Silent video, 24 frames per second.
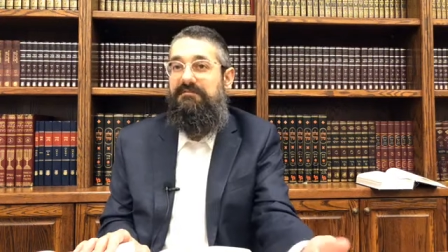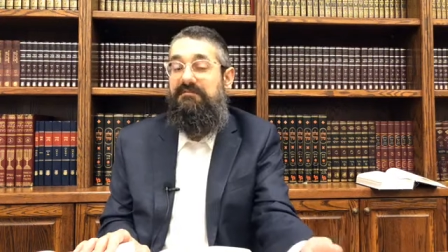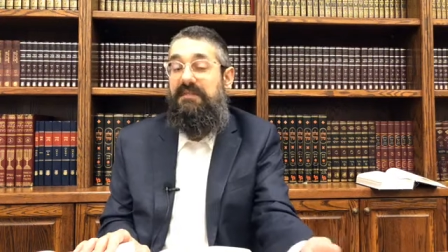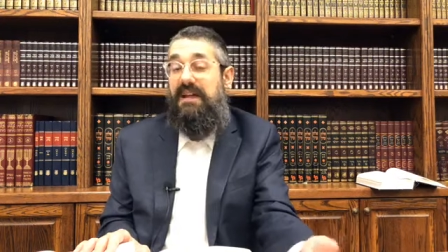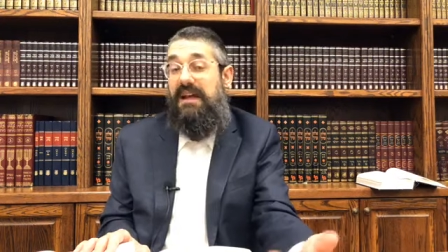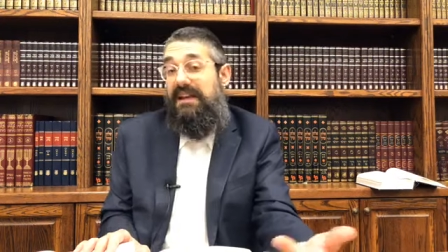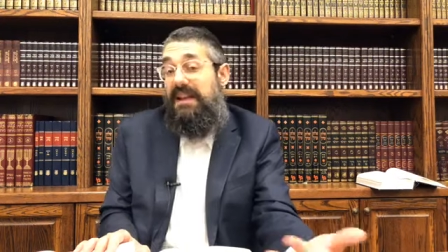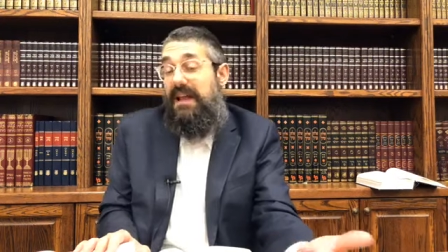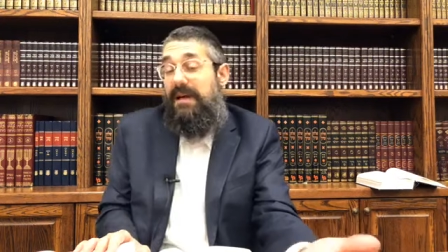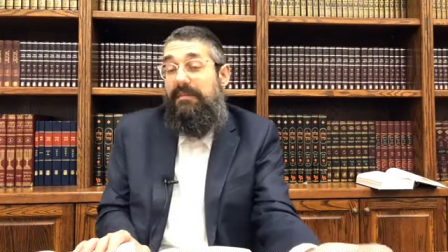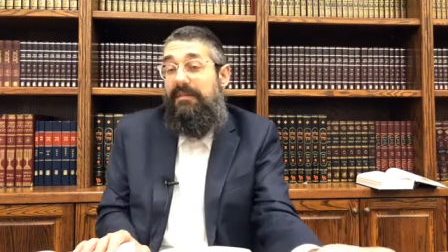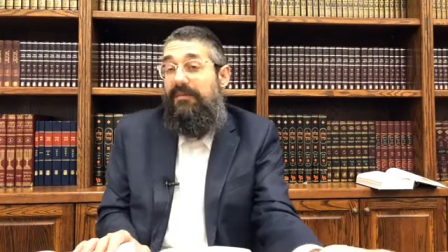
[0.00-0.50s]

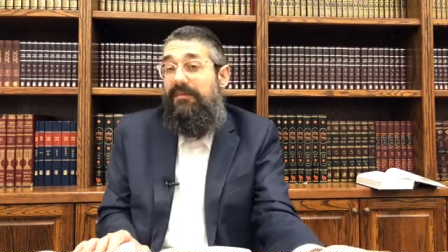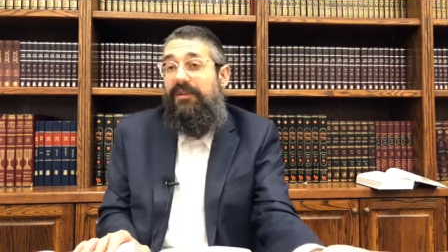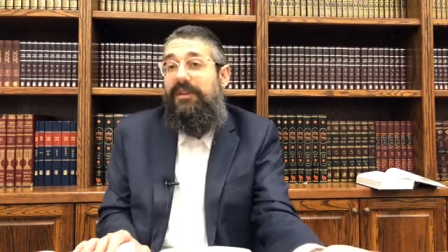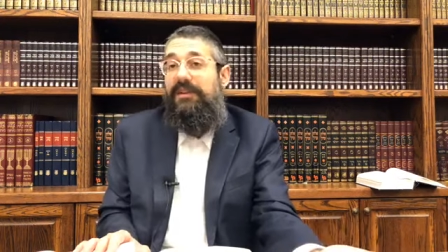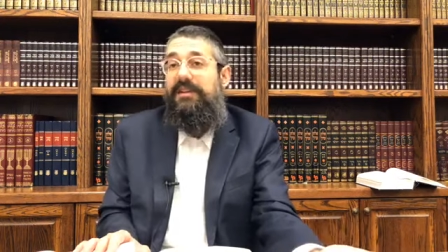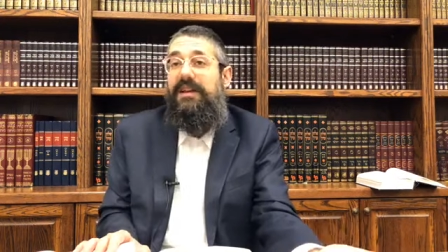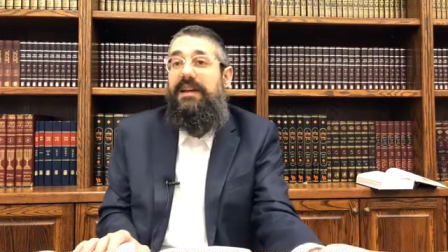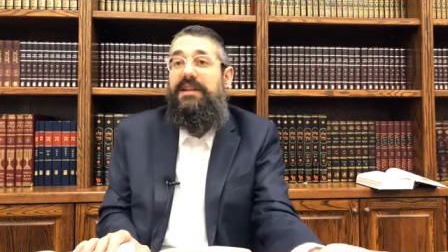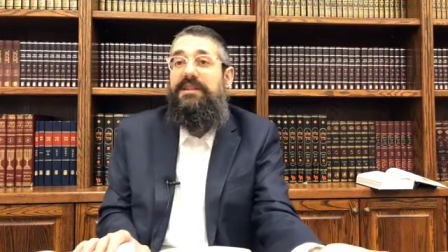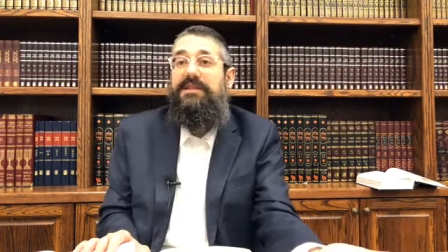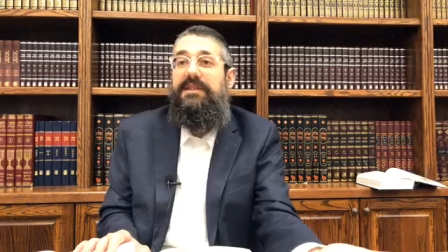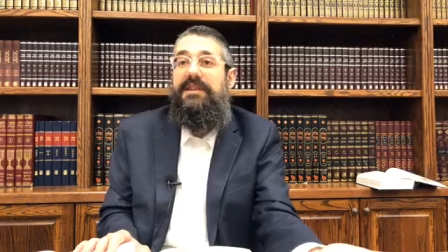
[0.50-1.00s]
and not be very
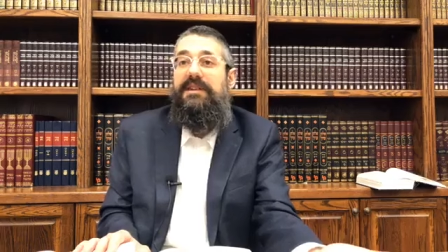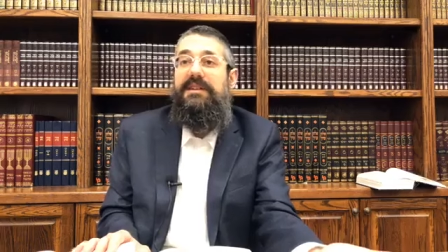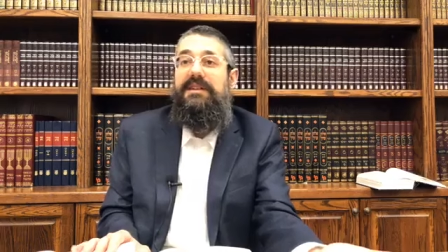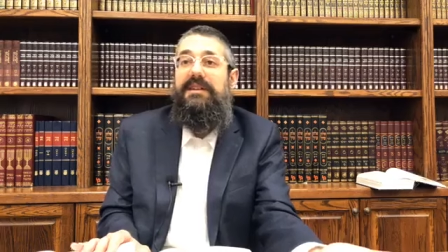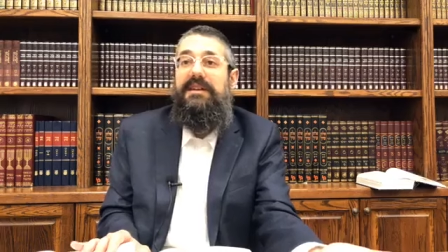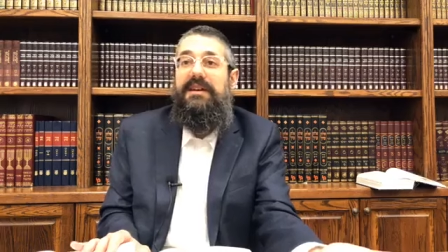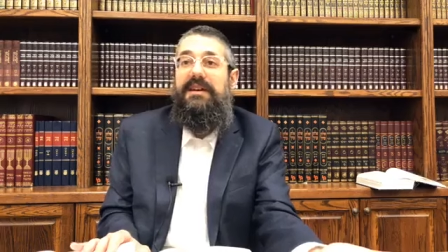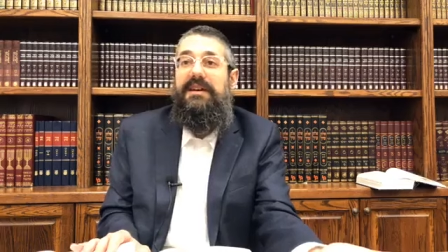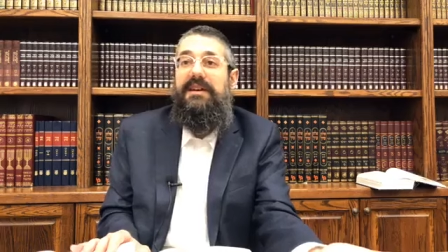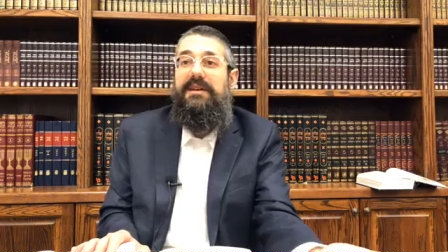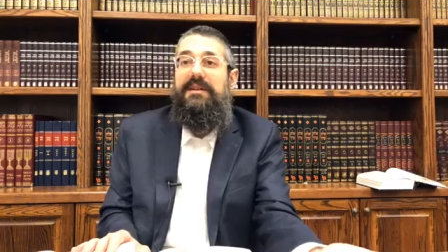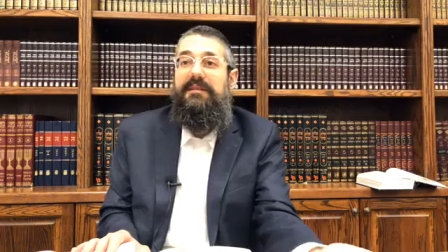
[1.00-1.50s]
tasty,
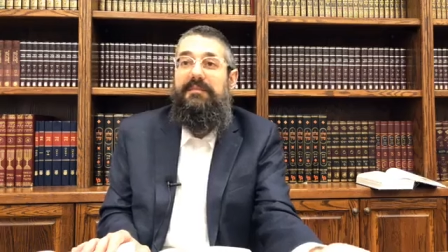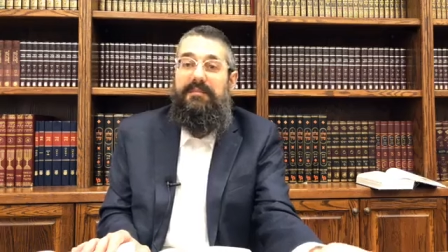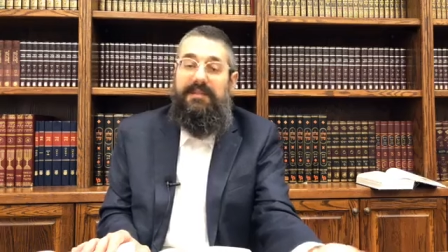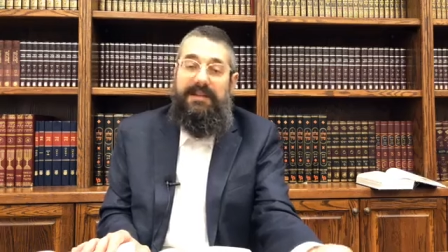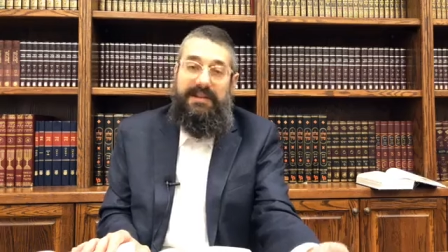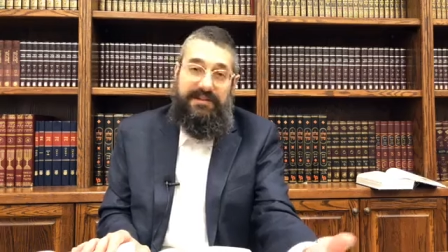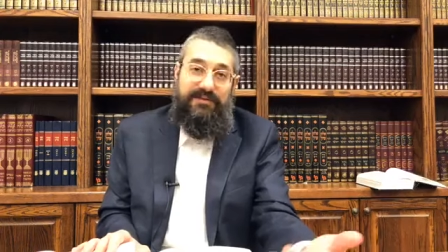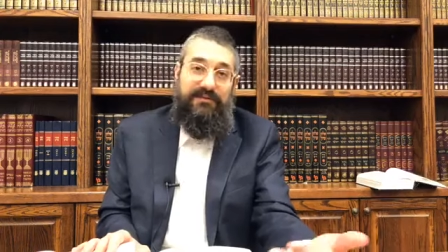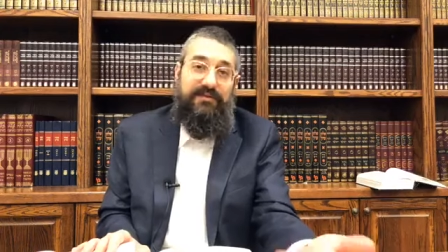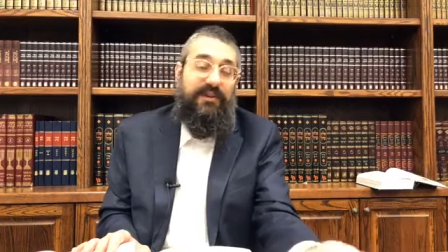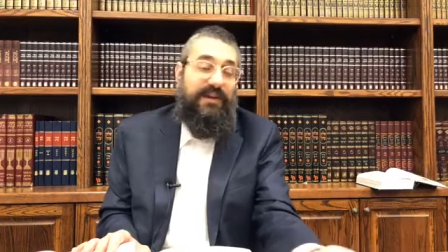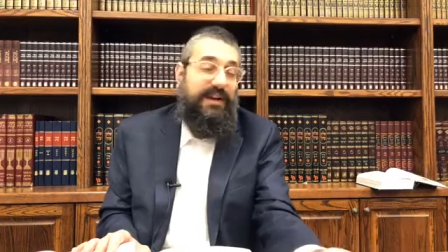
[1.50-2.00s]
but
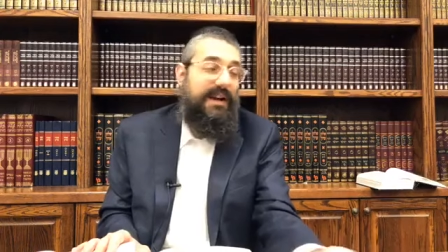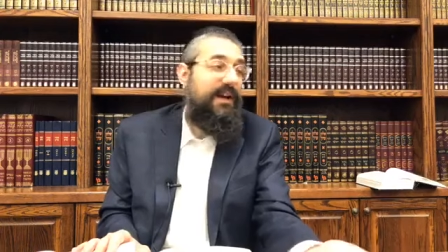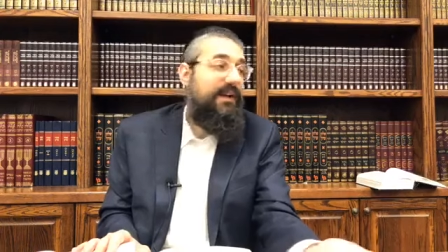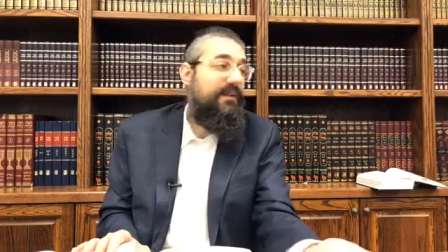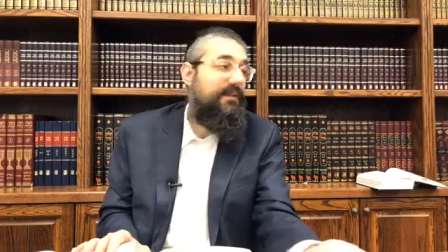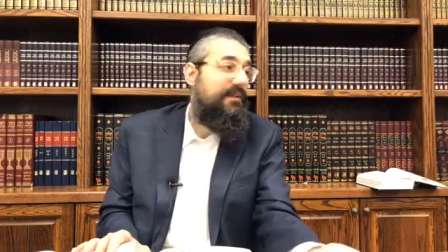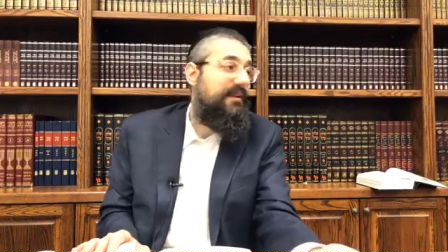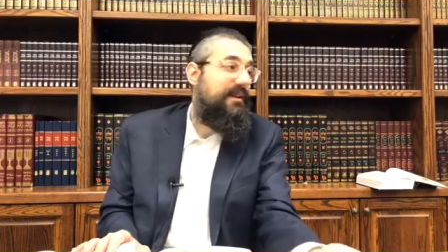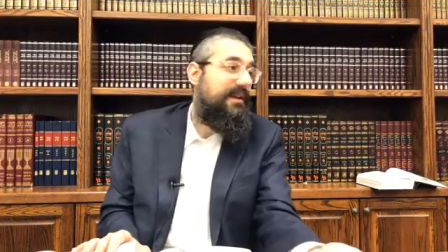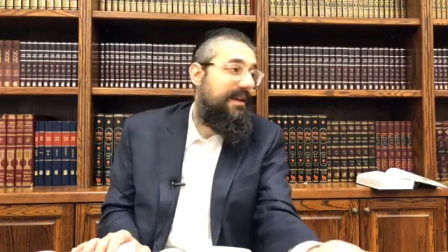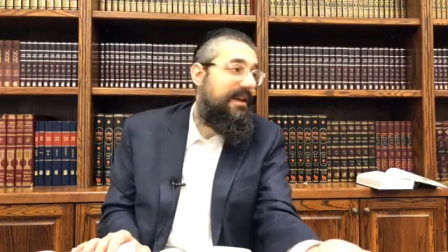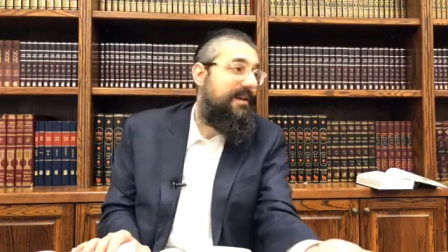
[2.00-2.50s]
it's very
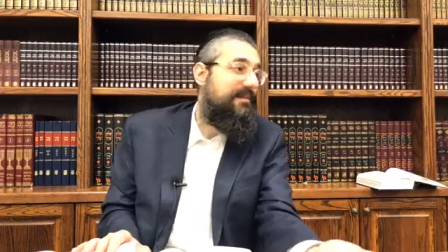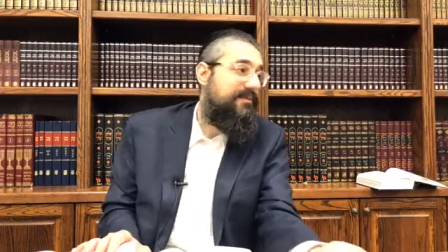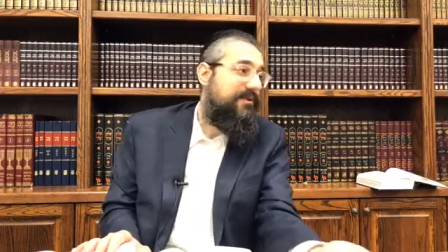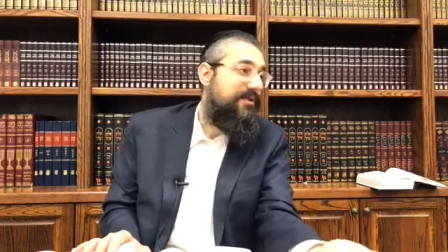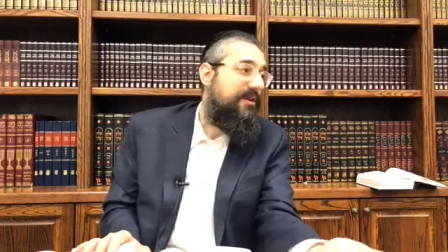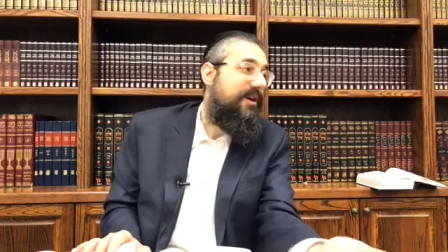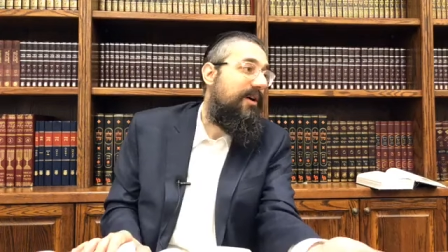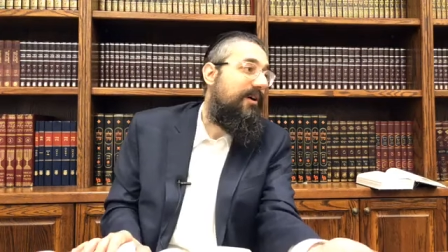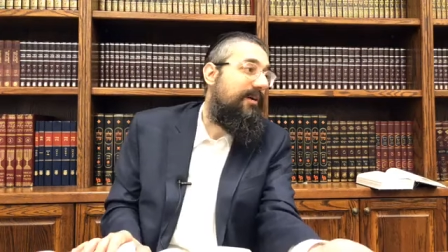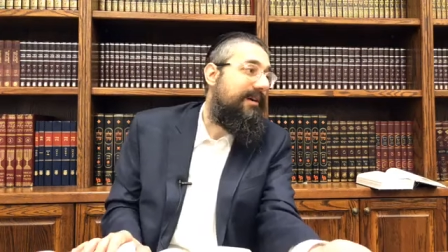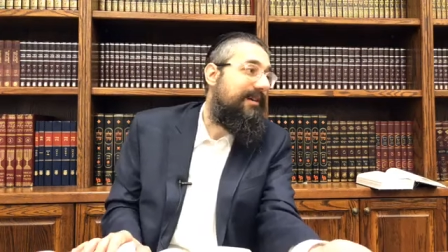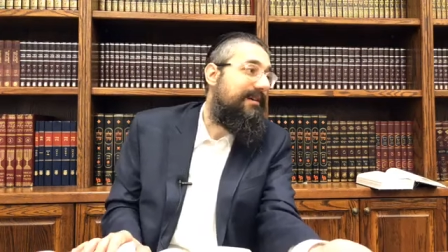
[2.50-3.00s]
healthy and keeps you
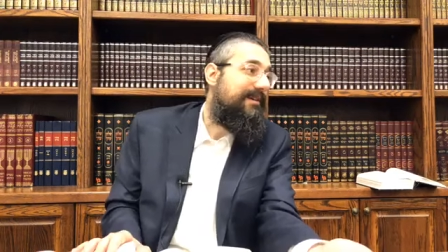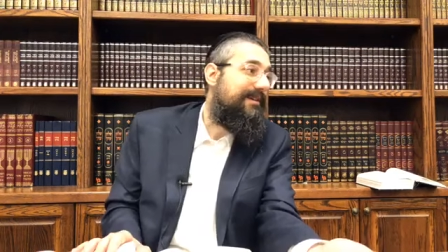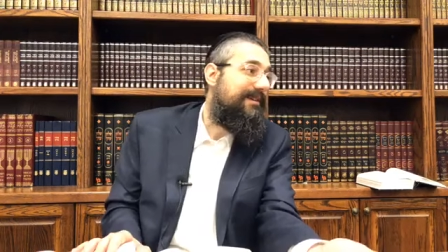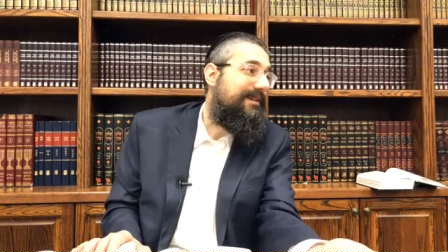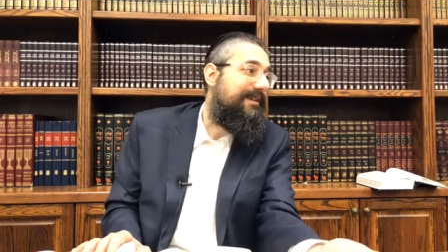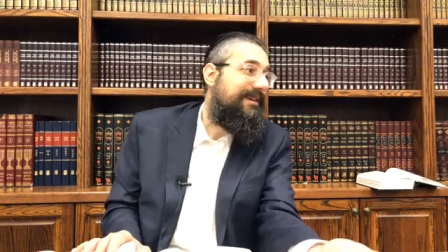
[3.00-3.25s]
going.